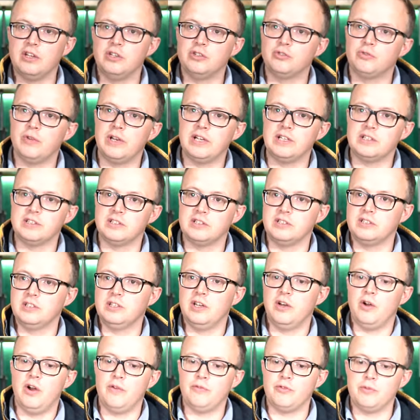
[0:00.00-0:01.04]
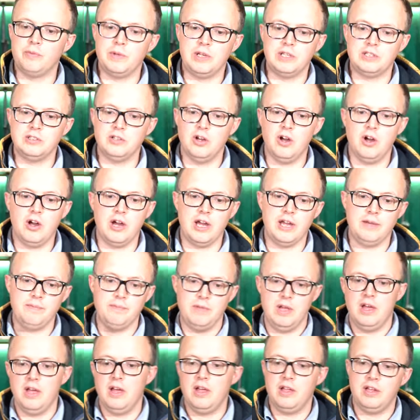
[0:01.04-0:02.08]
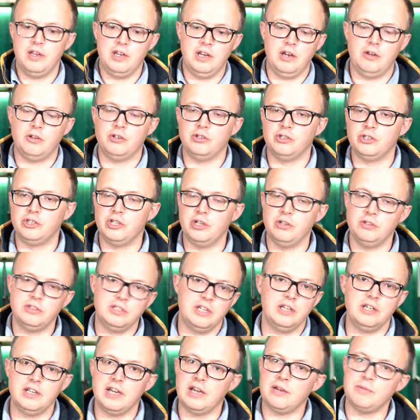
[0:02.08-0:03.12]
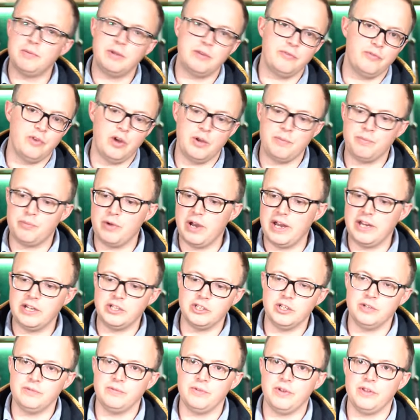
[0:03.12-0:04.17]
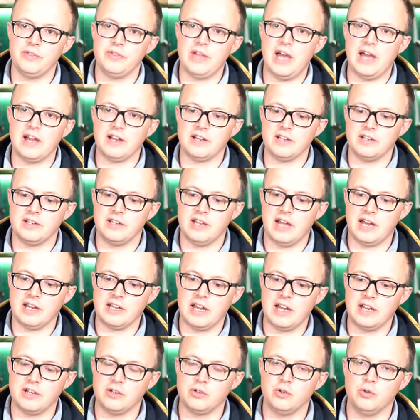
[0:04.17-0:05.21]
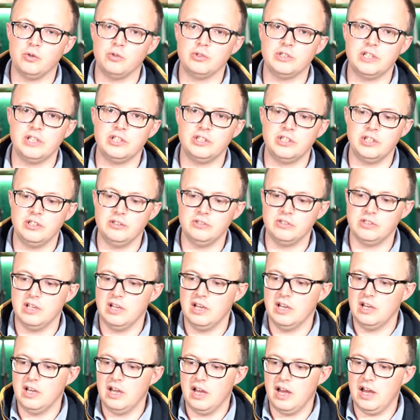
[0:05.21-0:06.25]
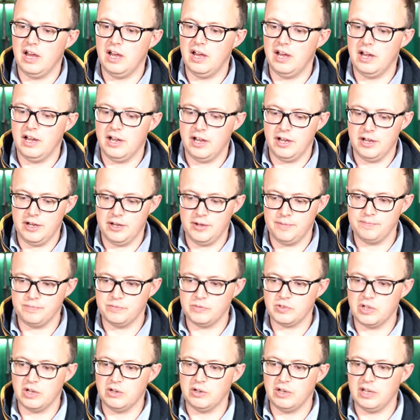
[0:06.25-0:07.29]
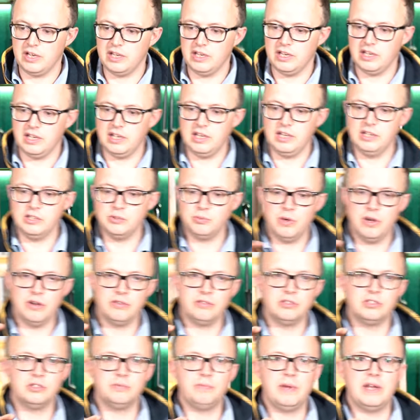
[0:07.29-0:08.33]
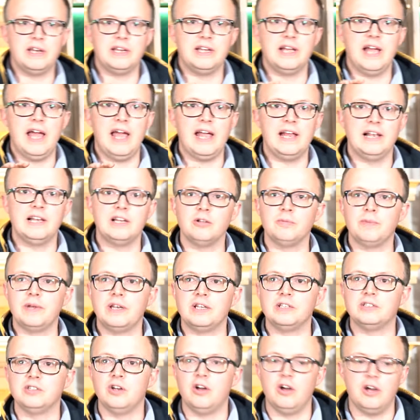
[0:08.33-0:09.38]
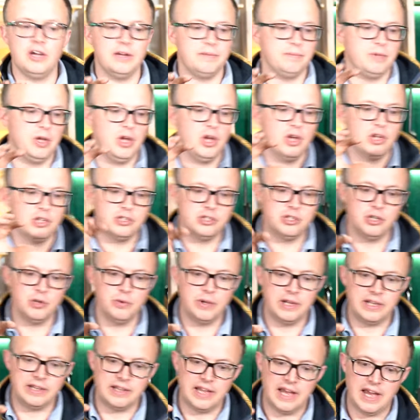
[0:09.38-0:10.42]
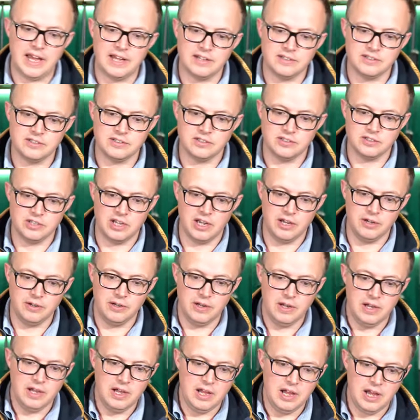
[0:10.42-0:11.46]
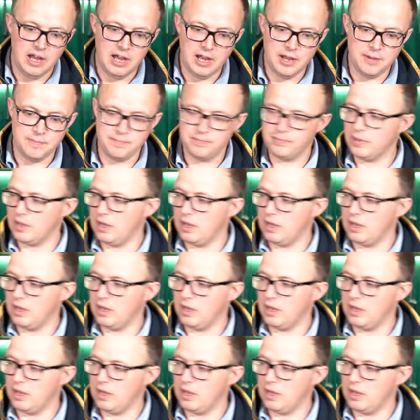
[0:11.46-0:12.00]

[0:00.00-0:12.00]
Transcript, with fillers: those rings because, you know, after a bit of time, you know, you're shooting, get a bit of vibration, that can, that can cause issues. Um, so it, it is worth just spending a little bit of time doing that. So um,